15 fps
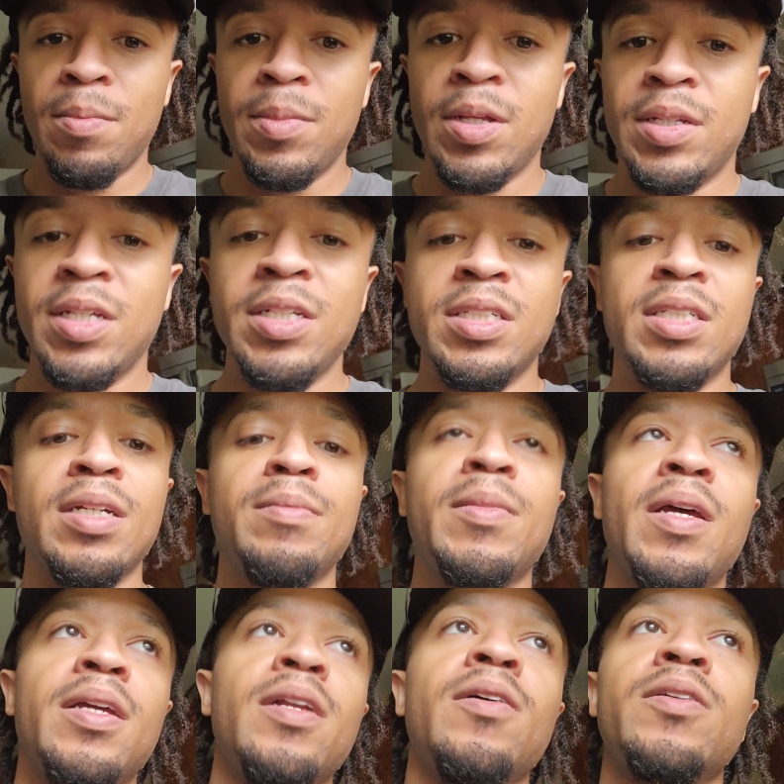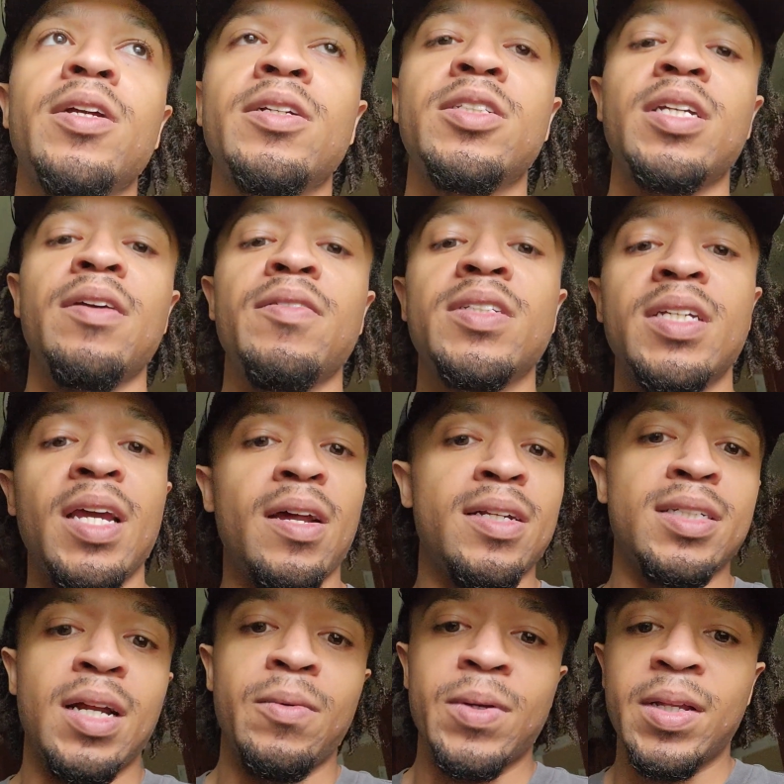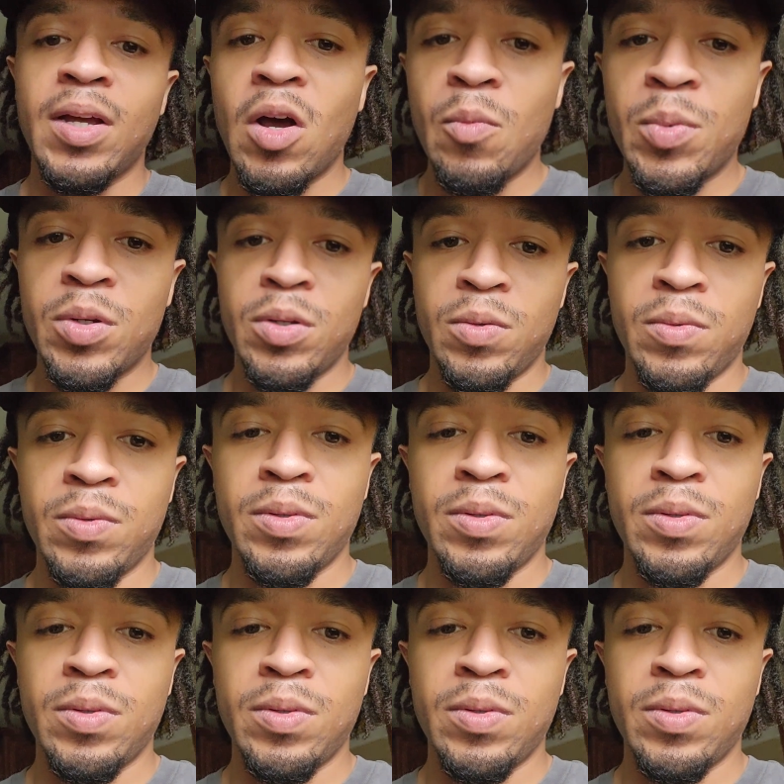to teach them that your savings account is not really helping you.